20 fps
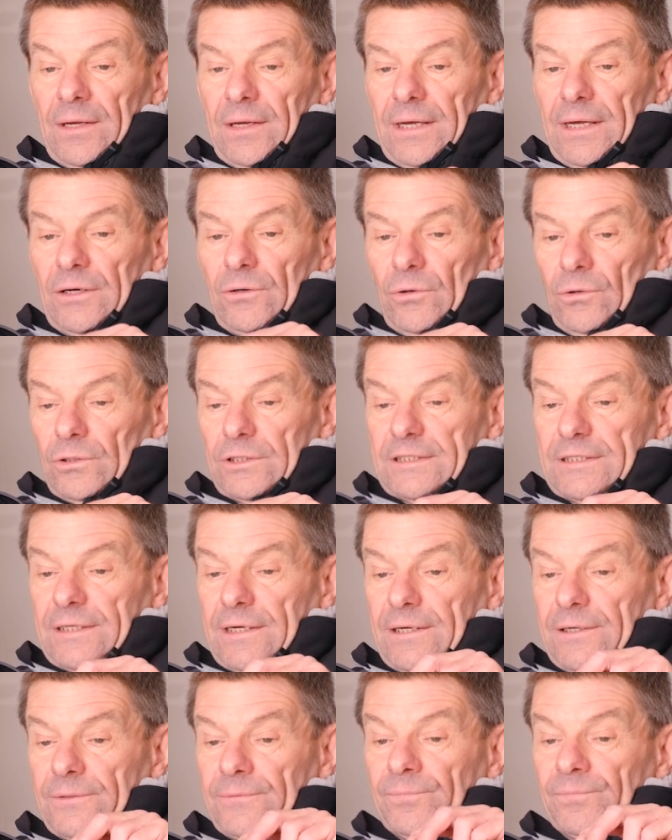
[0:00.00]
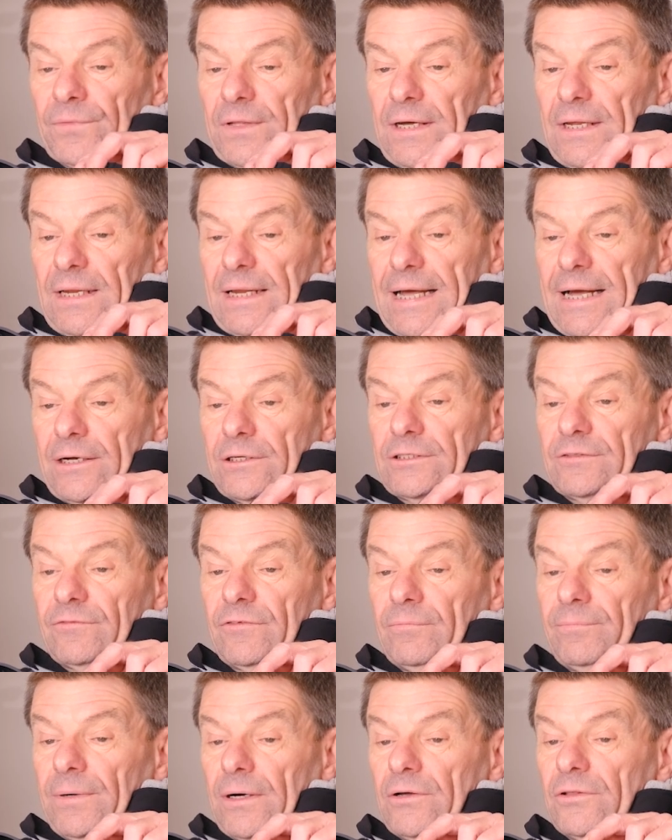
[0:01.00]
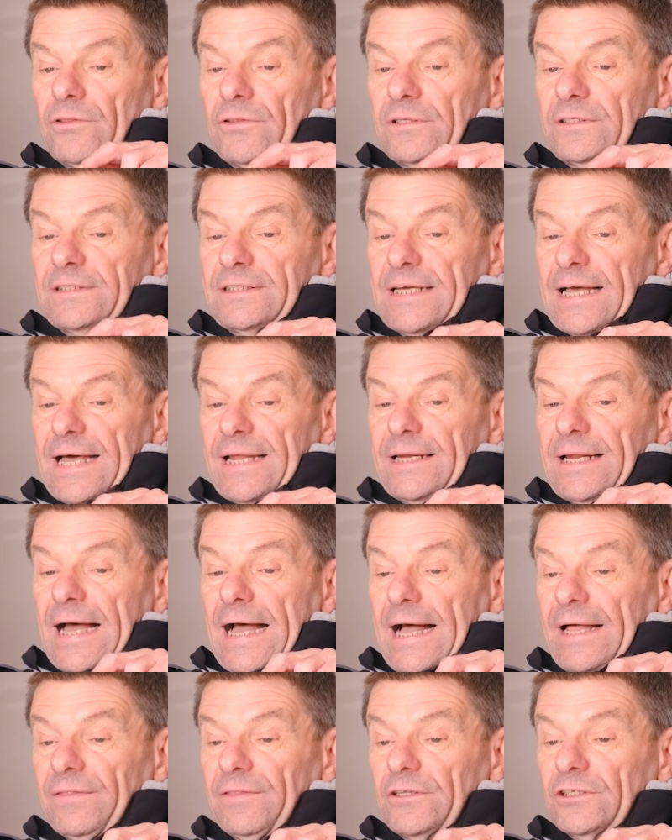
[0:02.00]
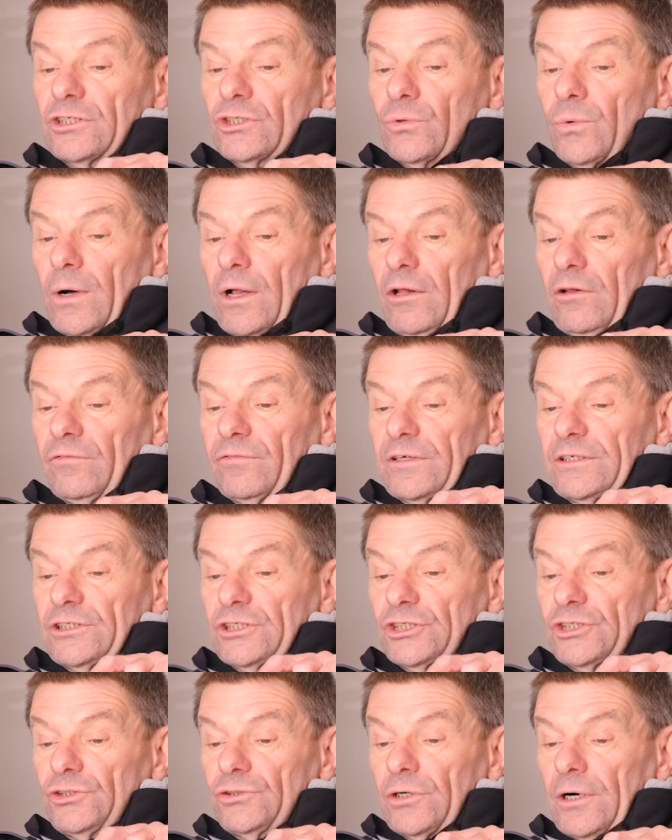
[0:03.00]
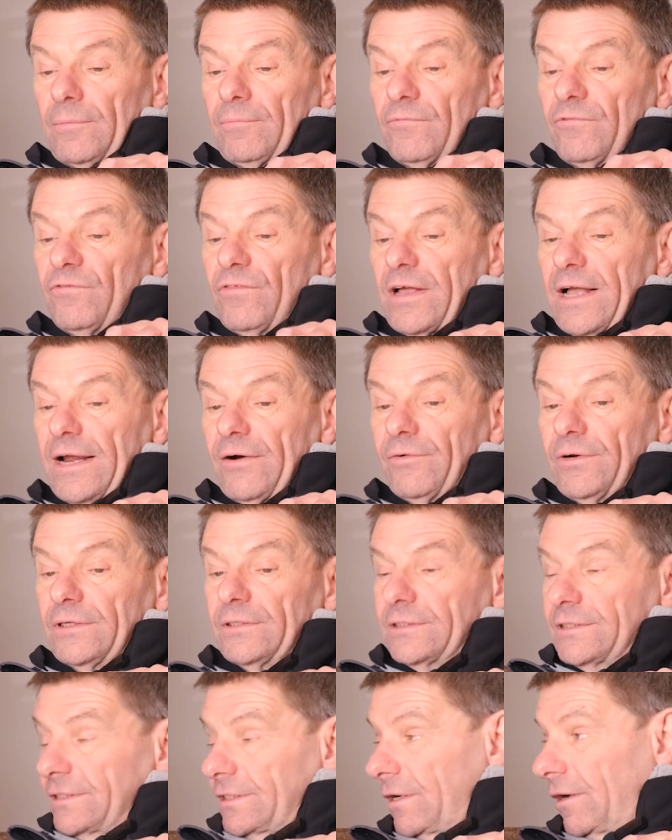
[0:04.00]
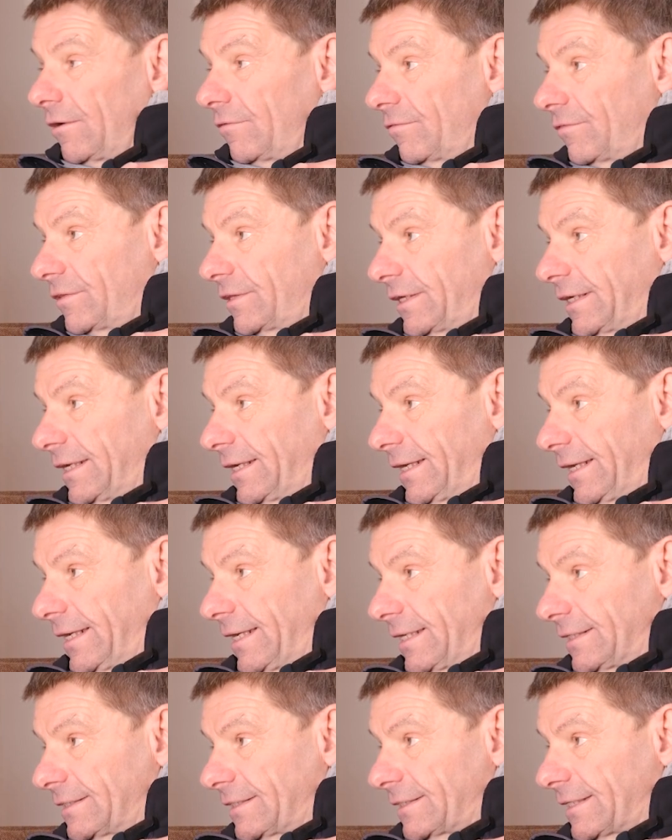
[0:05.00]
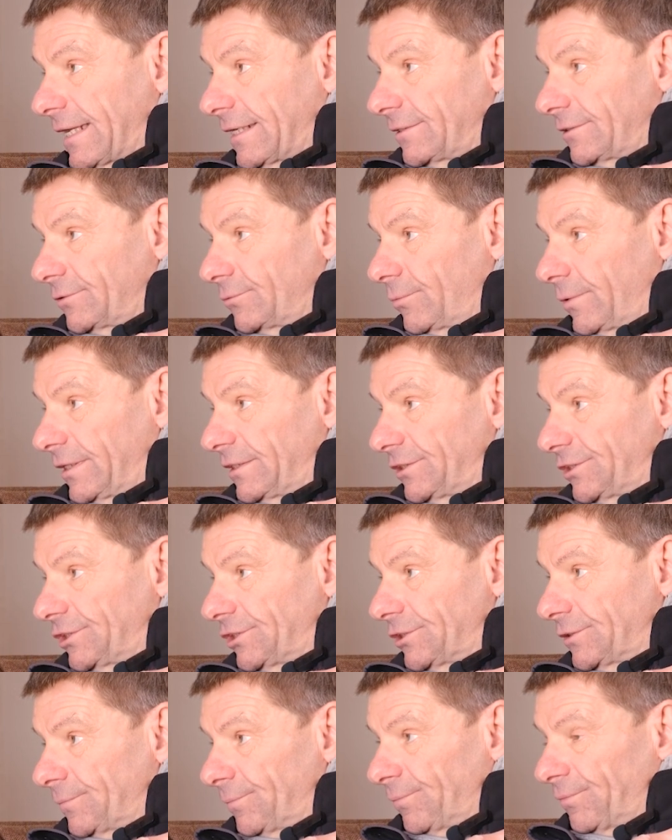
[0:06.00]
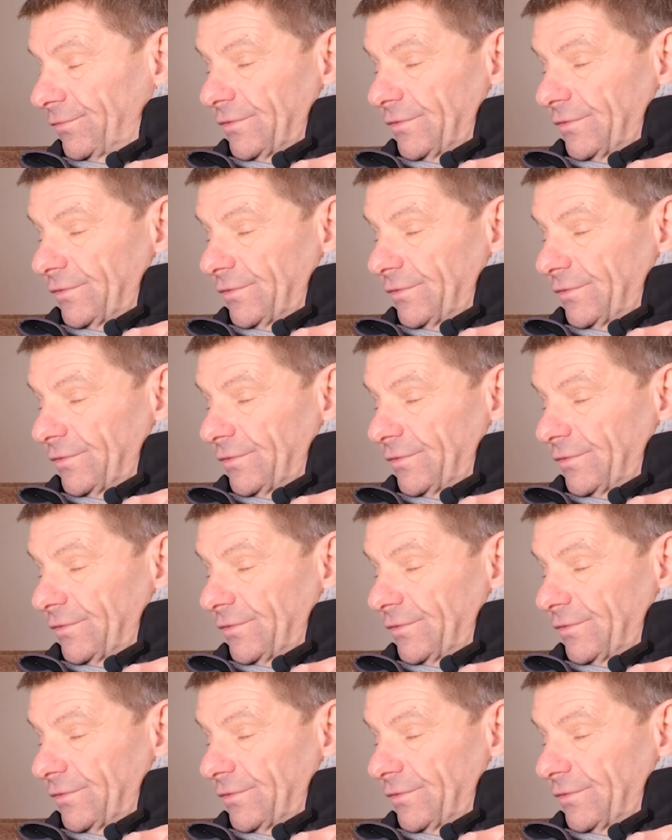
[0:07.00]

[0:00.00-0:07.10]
It also allows for both the 10 and the 12-inch drum variants of the ENstandard winch.